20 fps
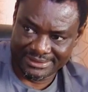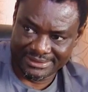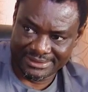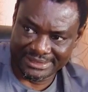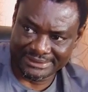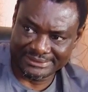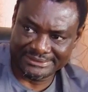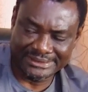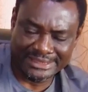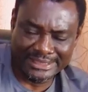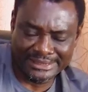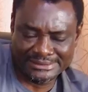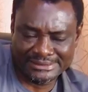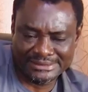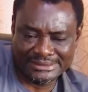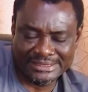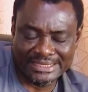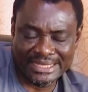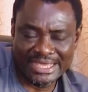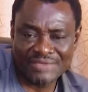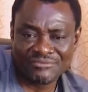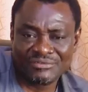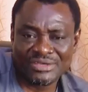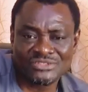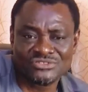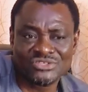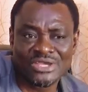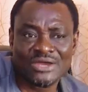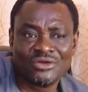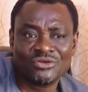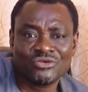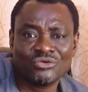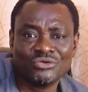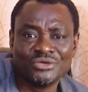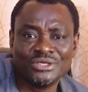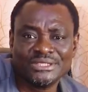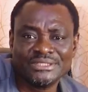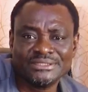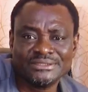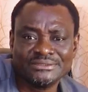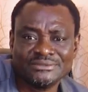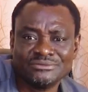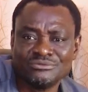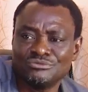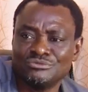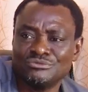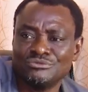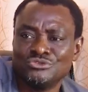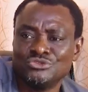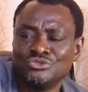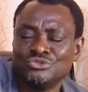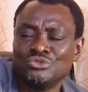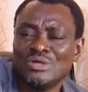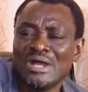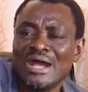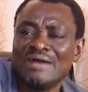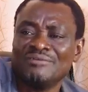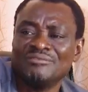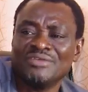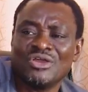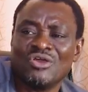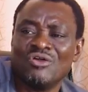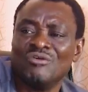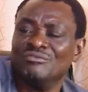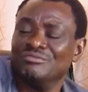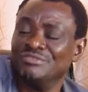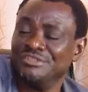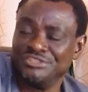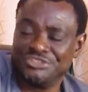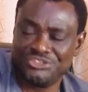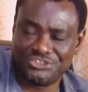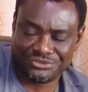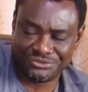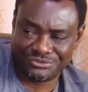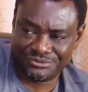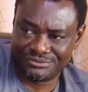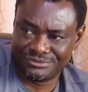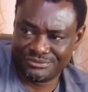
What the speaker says: That yes, in life as you are growing, do you have a conviction?